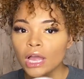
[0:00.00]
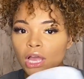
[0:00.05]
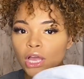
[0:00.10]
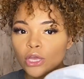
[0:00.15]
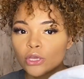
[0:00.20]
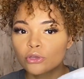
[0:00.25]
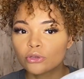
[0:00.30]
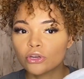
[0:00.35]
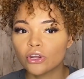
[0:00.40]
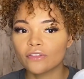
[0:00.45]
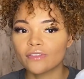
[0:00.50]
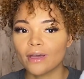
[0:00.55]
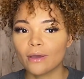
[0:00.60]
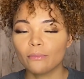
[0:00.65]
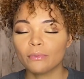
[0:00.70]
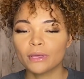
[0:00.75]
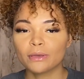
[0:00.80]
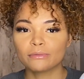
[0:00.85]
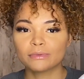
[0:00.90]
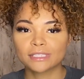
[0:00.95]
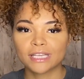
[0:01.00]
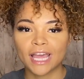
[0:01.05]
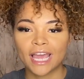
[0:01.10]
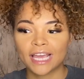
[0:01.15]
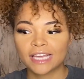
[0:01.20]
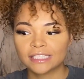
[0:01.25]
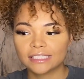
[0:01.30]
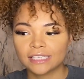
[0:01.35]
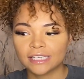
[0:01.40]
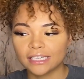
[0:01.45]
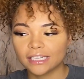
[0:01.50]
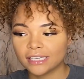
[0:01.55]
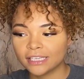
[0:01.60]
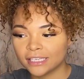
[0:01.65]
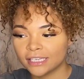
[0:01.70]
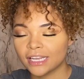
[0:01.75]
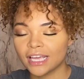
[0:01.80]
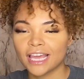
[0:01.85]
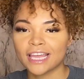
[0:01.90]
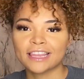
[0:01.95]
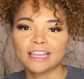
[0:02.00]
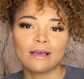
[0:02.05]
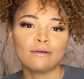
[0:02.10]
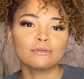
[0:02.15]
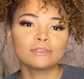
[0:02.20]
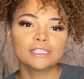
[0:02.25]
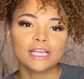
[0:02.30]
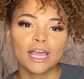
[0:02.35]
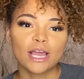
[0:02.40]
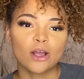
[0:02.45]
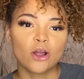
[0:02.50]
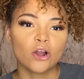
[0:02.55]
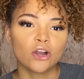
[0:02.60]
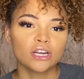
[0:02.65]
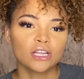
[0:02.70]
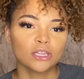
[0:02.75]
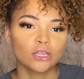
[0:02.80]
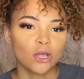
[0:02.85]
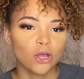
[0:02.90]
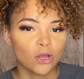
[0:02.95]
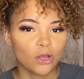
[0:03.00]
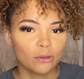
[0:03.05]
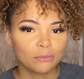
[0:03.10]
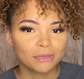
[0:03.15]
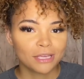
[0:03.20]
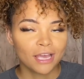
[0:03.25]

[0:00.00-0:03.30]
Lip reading: you know that wig was at 18 and that was like already long on me.